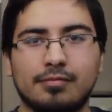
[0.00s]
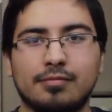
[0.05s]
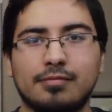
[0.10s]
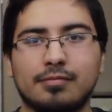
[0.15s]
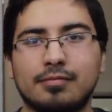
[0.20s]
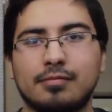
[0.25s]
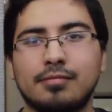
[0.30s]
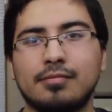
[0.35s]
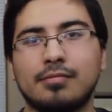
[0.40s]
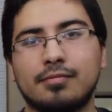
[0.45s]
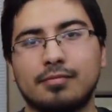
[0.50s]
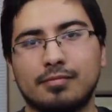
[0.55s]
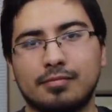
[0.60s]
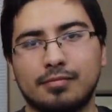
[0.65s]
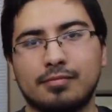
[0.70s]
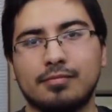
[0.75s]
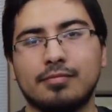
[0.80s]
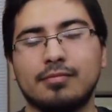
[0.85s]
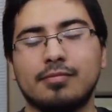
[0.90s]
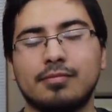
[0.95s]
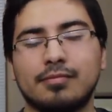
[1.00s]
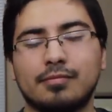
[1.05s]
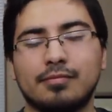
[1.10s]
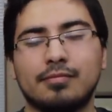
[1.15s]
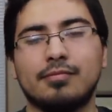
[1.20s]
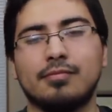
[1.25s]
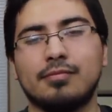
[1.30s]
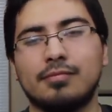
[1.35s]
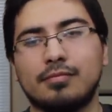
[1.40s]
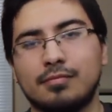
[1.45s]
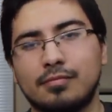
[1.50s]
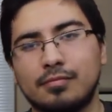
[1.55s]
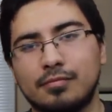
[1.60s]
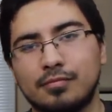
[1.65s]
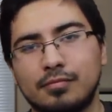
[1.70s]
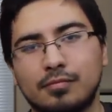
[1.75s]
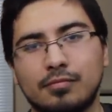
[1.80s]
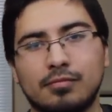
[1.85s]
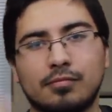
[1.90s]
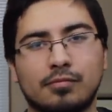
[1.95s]

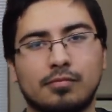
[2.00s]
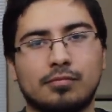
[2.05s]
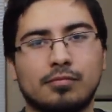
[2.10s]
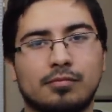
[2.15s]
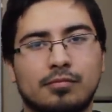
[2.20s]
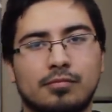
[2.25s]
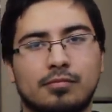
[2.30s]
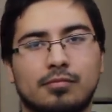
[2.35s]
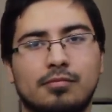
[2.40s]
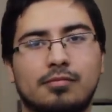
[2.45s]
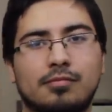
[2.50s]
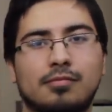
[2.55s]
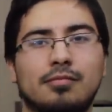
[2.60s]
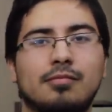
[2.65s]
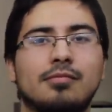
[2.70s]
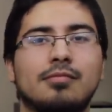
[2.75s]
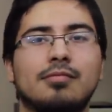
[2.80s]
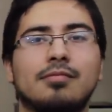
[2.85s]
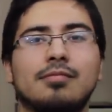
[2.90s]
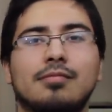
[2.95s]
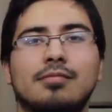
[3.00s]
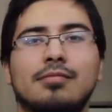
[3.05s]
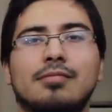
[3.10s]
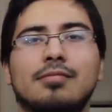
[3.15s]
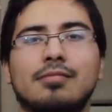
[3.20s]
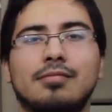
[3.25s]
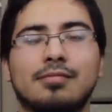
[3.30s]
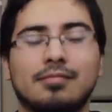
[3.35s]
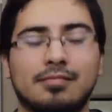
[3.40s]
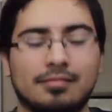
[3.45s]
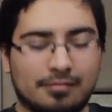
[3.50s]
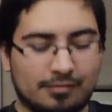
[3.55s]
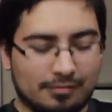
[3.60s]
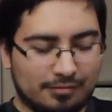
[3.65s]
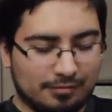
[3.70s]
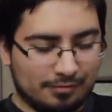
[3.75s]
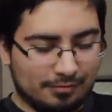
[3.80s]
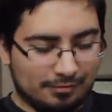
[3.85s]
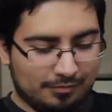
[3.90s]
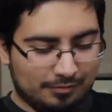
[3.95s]

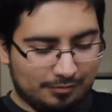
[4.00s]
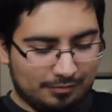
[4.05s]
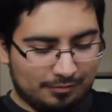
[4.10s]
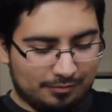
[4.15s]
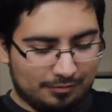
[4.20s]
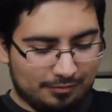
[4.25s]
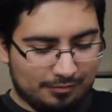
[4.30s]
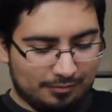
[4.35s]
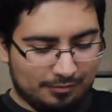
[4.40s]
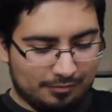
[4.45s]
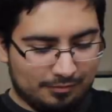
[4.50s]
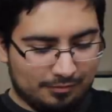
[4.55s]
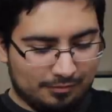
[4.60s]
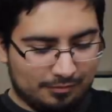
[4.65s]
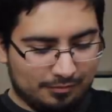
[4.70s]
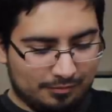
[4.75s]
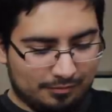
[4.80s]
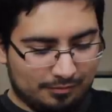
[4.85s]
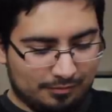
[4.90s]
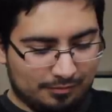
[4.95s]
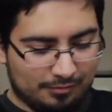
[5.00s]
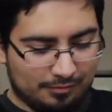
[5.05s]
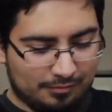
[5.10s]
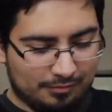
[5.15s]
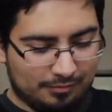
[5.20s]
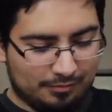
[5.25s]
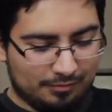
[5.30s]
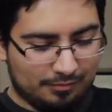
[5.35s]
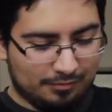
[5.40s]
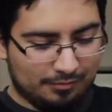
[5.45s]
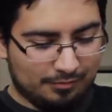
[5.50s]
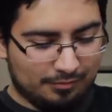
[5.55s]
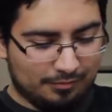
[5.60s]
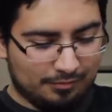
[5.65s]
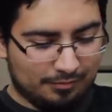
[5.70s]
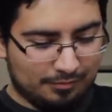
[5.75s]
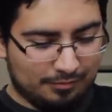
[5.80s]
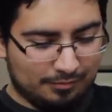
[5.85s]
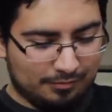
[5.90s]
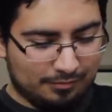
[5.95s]

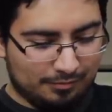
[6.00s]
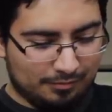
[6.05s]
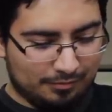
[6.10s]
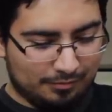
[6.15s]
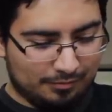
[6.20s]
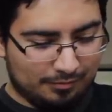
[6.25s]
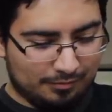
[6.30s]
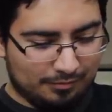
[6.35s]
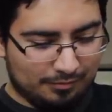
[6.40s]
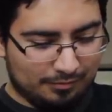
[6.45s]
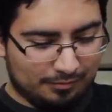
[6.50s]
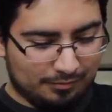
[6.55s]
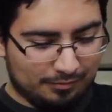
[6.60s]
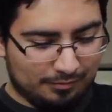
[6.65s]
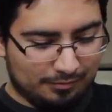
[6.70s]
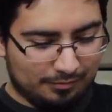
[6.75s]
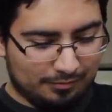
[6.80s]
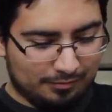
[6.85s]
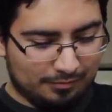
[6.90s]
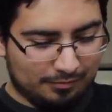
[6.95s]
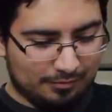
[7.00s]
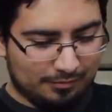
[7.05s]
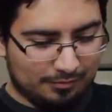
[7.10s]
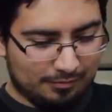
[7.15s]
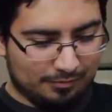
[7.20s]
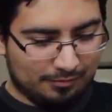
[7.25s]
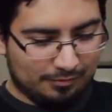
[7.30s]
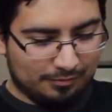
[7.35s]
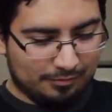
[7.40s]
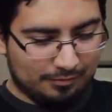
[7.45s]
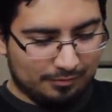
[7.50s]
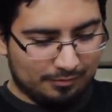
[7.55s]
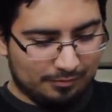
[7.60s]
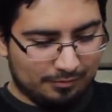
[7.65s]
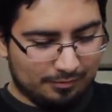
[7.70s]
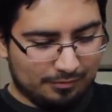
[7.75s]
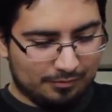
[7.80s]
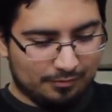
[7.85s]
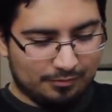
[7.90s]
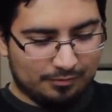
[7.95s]
[no speech]